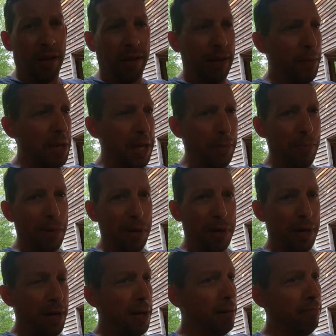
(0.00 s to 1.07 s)
Let me get
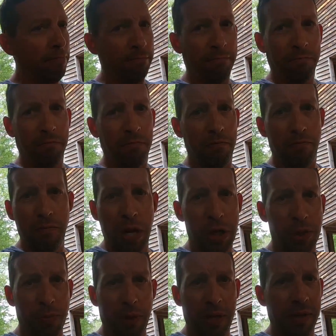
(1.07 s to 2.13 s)
my
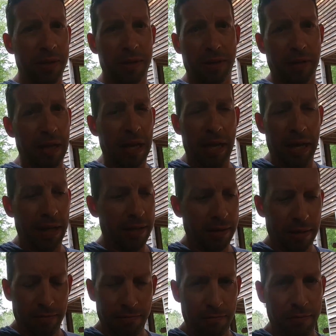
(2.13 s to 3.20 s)
measurement thingies
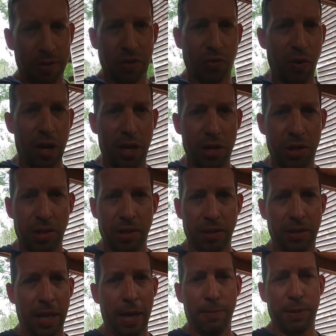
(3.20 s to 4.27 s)
and straight edges
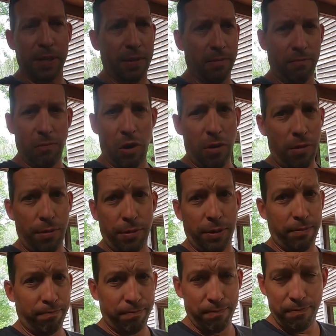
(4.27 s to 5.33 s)
and tapes and all
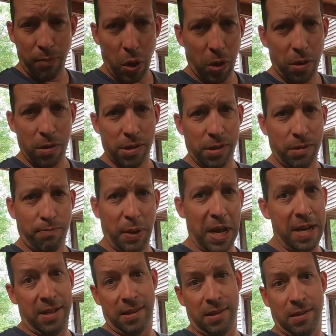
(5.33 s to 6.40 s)
the markers and
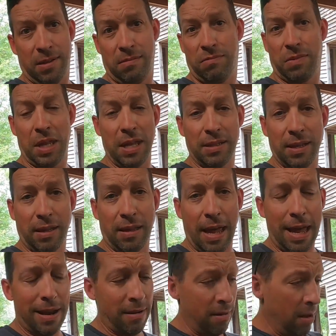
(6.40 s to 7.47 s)
paints and things like
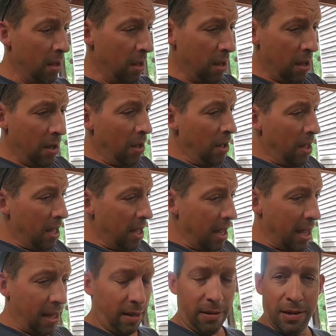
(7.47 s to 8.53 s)
that.
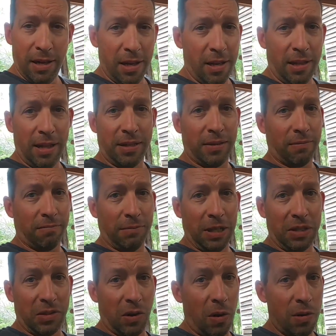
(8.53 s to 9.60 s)
And let's
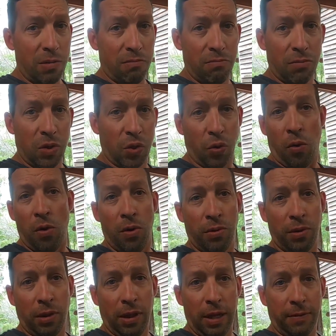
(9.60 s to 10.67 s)
start
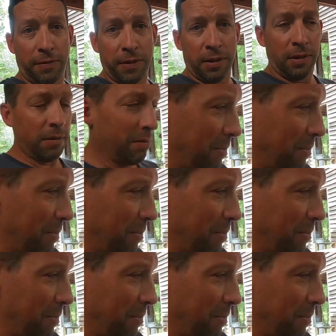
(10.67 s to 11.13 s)
drawing the lift.